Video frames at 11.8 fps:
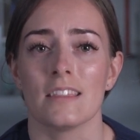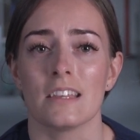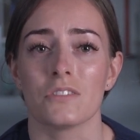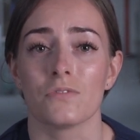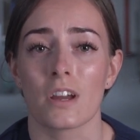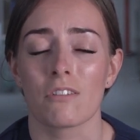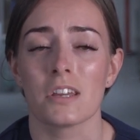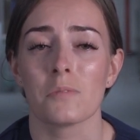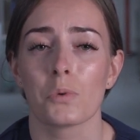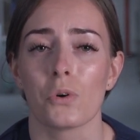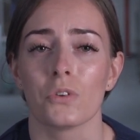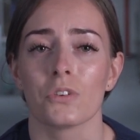in these very
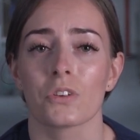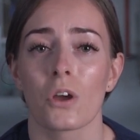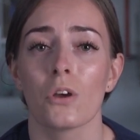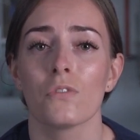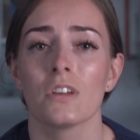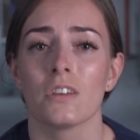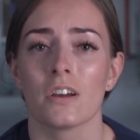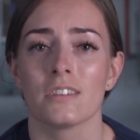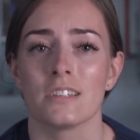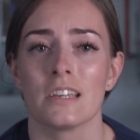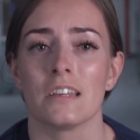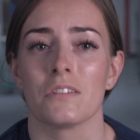important COVID
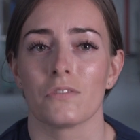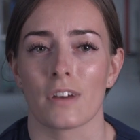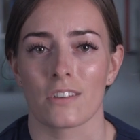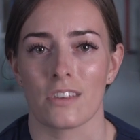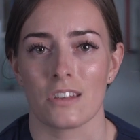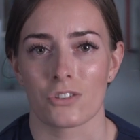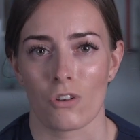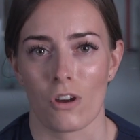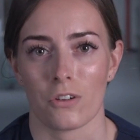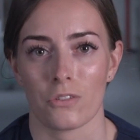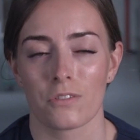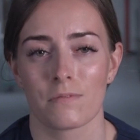nineteen vaccine
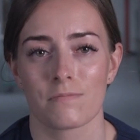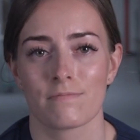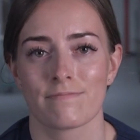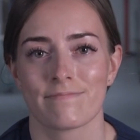trials.